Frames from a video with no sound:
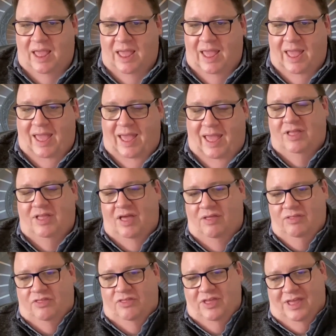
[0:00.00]
And the other
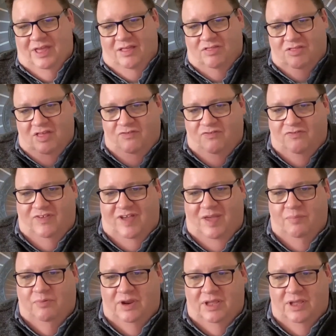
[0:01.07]
thing is this
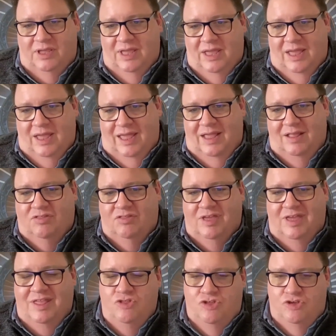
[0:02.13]
fabric, it's a
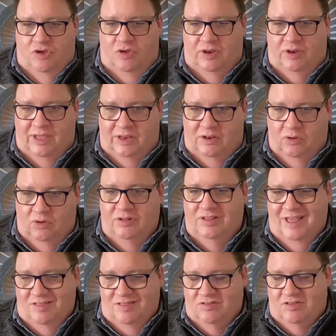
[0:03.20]
journey, not a
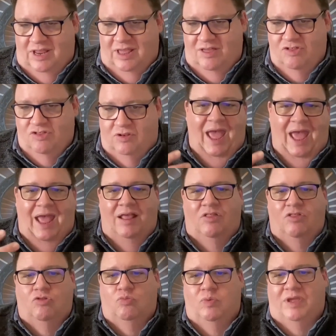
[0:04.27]
destination.
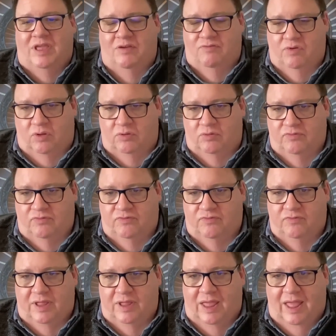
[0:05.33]
As we evolve,
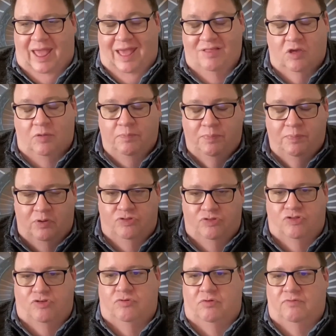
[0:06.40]
as our
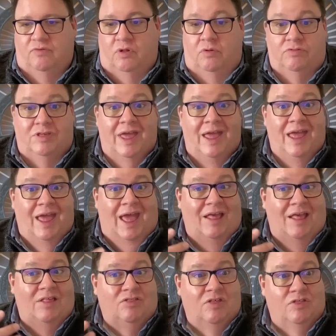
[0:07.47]
posture evolves,
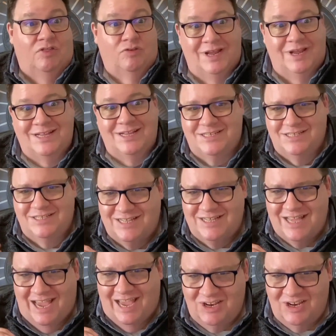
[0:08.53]
as the threats and the
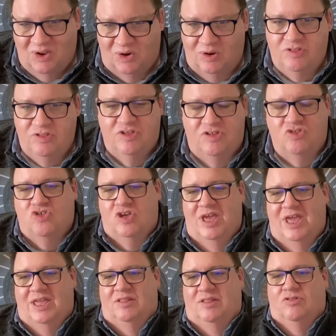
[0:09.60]
technologies
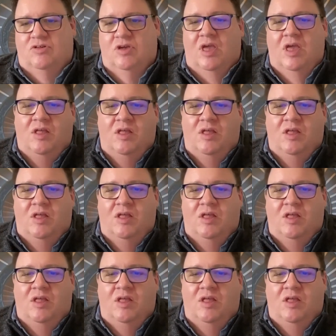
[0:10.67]
change, the